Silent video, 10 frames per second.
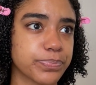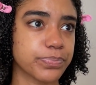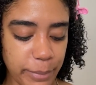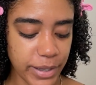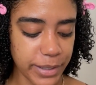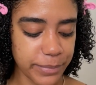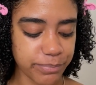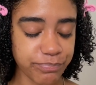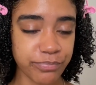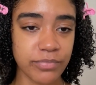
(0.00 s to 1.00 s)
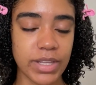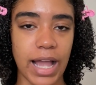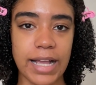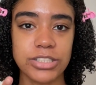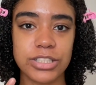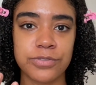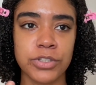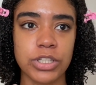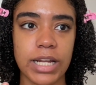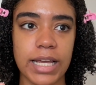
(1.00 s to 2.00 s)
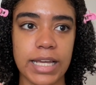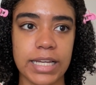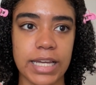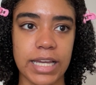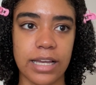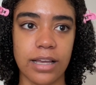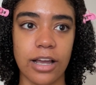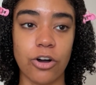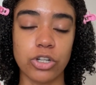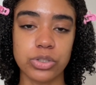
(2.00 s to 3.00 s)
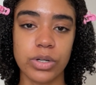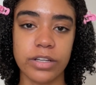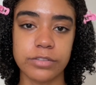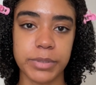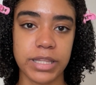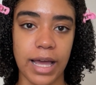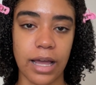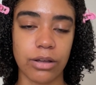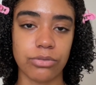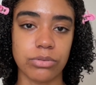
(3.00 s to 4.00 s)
But I just feel like it also gives me that